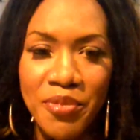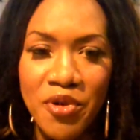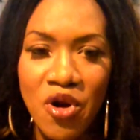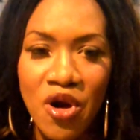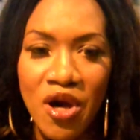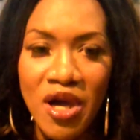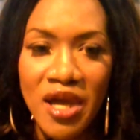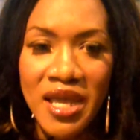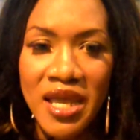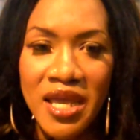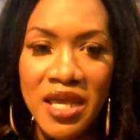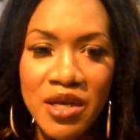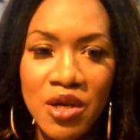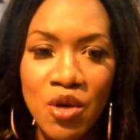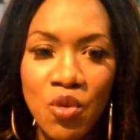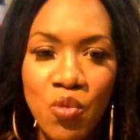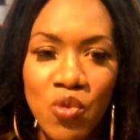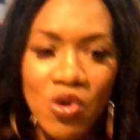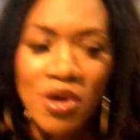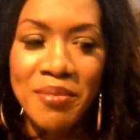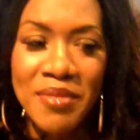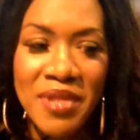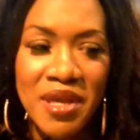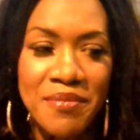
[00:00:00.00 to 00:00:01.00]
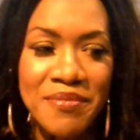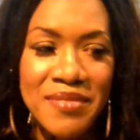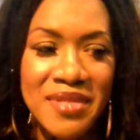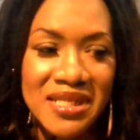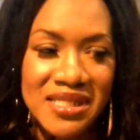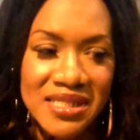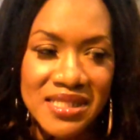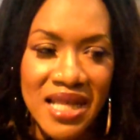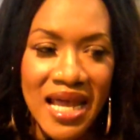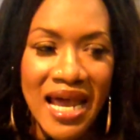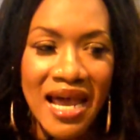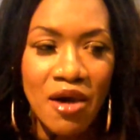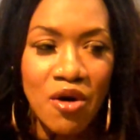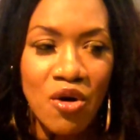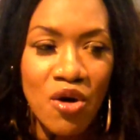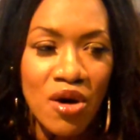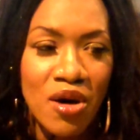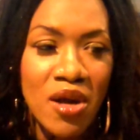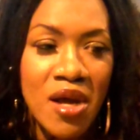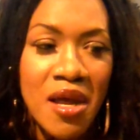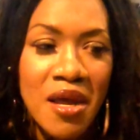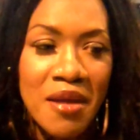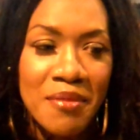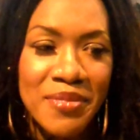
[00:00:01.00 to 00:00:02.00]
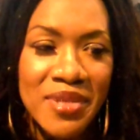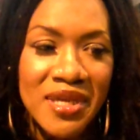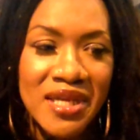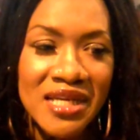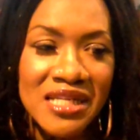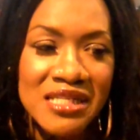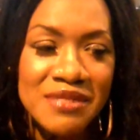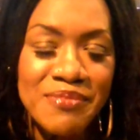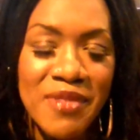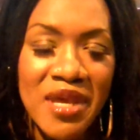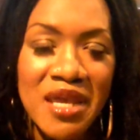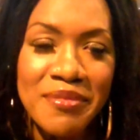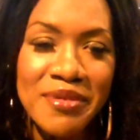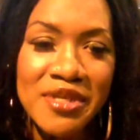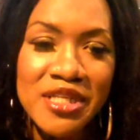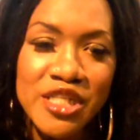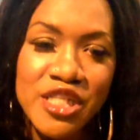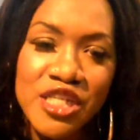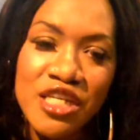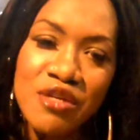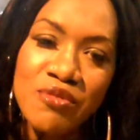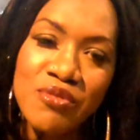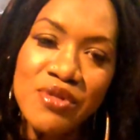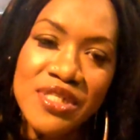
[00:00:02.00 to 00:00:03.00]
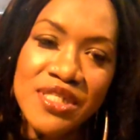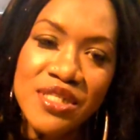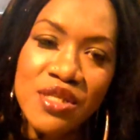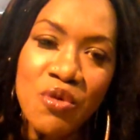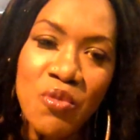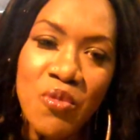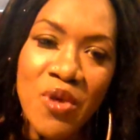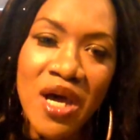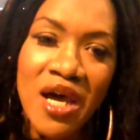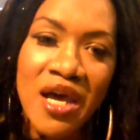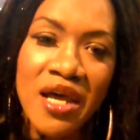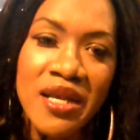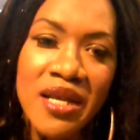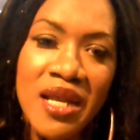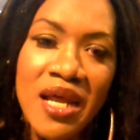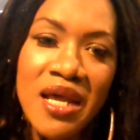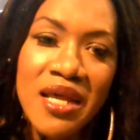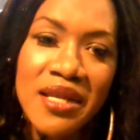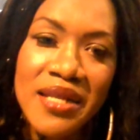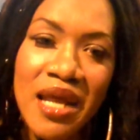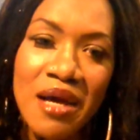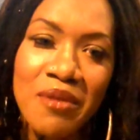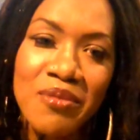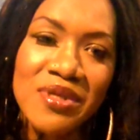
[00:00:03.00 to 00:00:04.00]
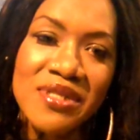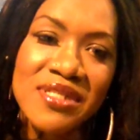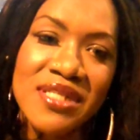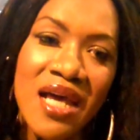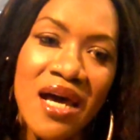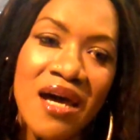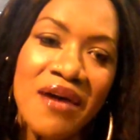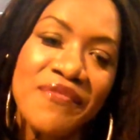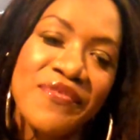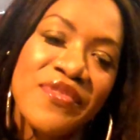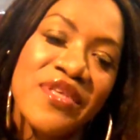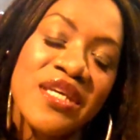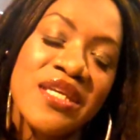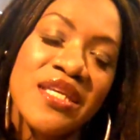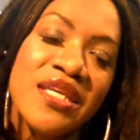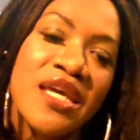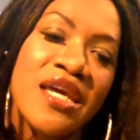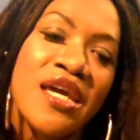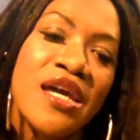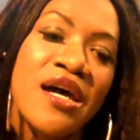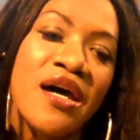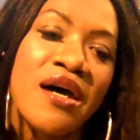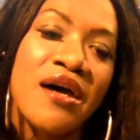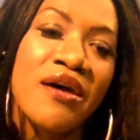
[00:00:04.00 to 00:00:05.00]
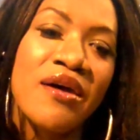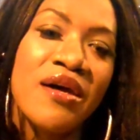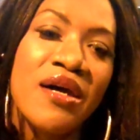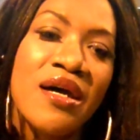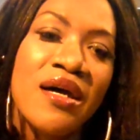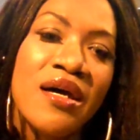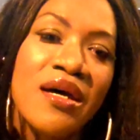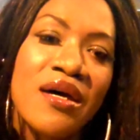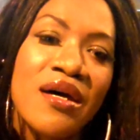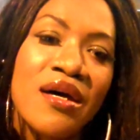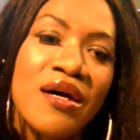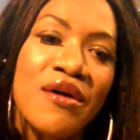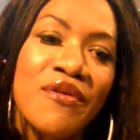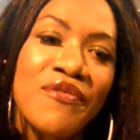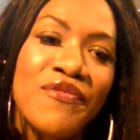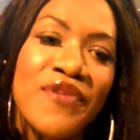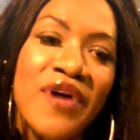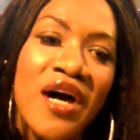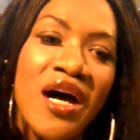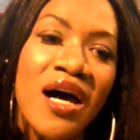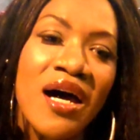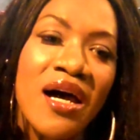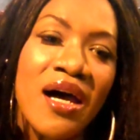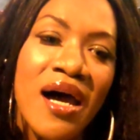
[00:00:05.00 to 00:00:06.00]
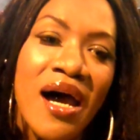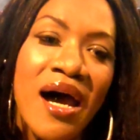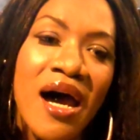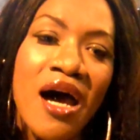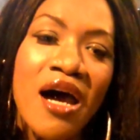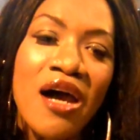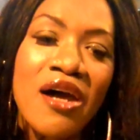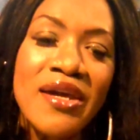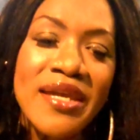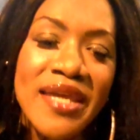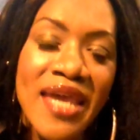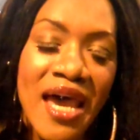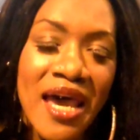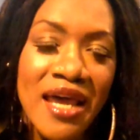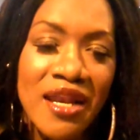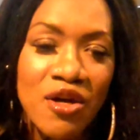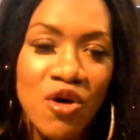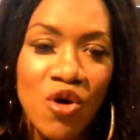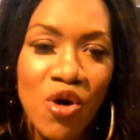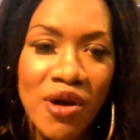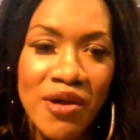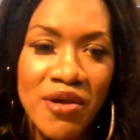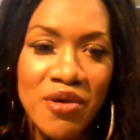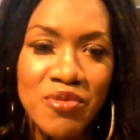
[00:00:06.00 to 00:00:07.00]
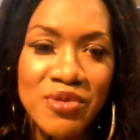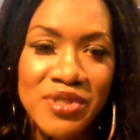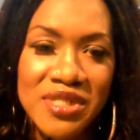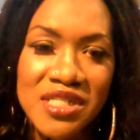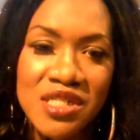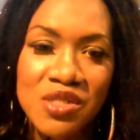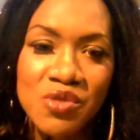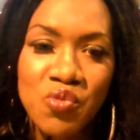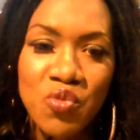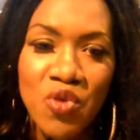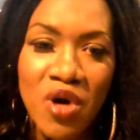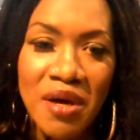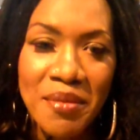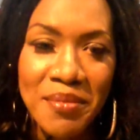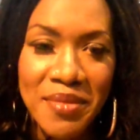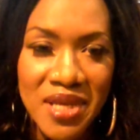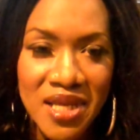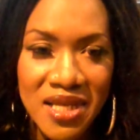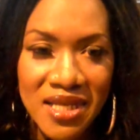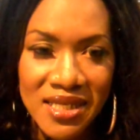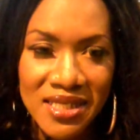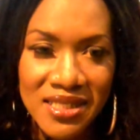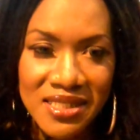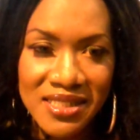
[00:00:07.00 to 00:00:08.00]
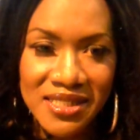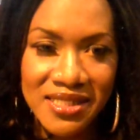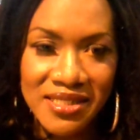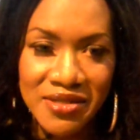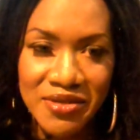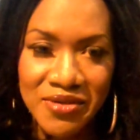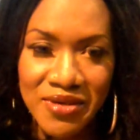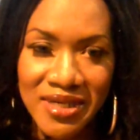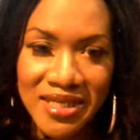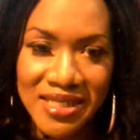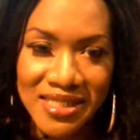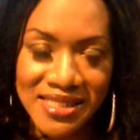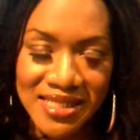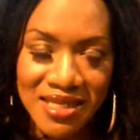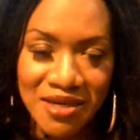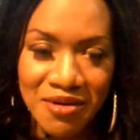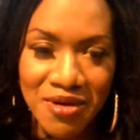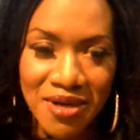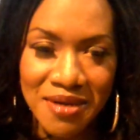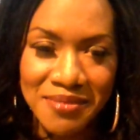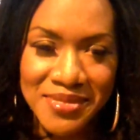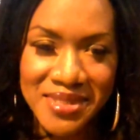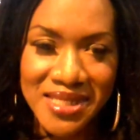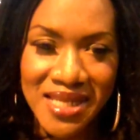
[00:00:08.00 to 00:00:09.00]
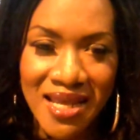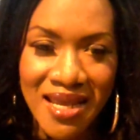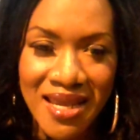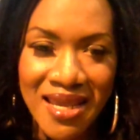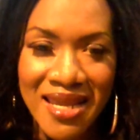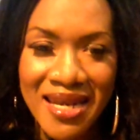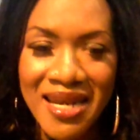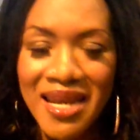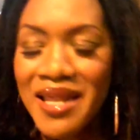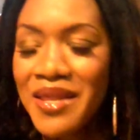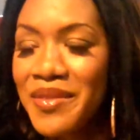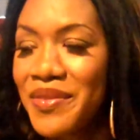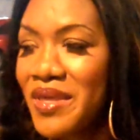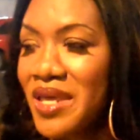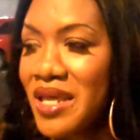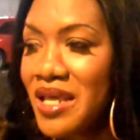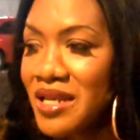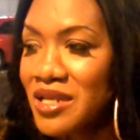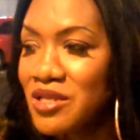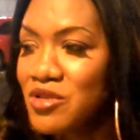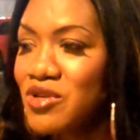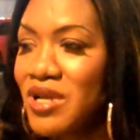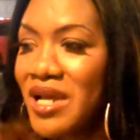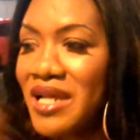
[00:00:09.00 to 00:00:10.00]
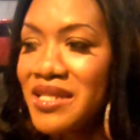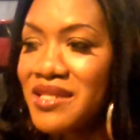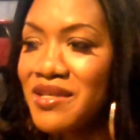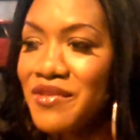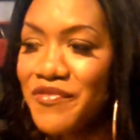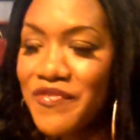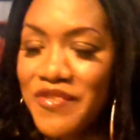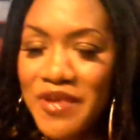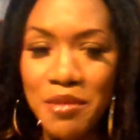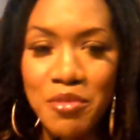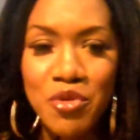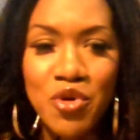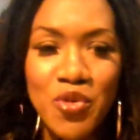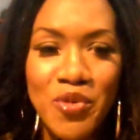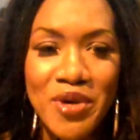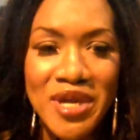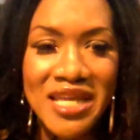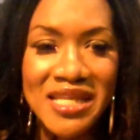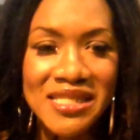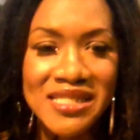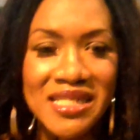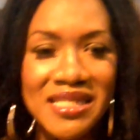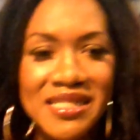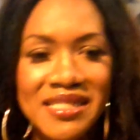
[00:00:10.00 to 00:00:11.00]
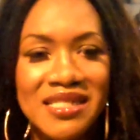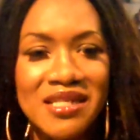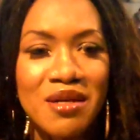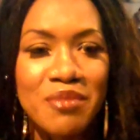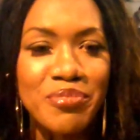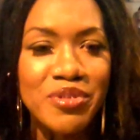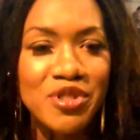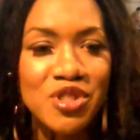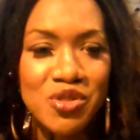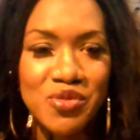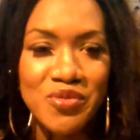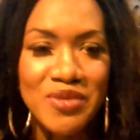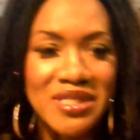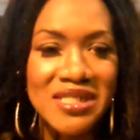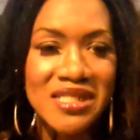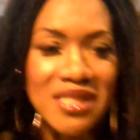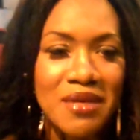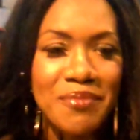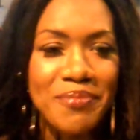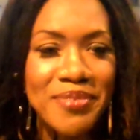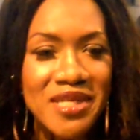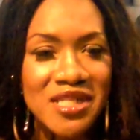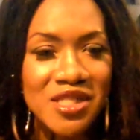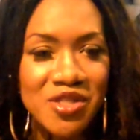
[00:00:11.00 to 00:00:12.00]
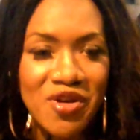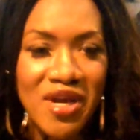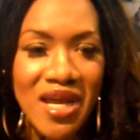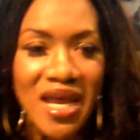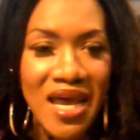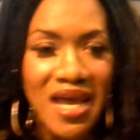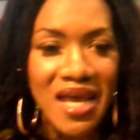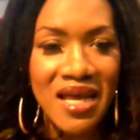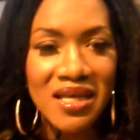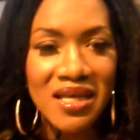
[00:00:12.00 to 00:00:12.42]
ball, and a woman missed out because maybe she was the one that was of the year for her category, which is woman. So you understand what I'm saying? And then you got the femme queens and then the butch queens up in drag.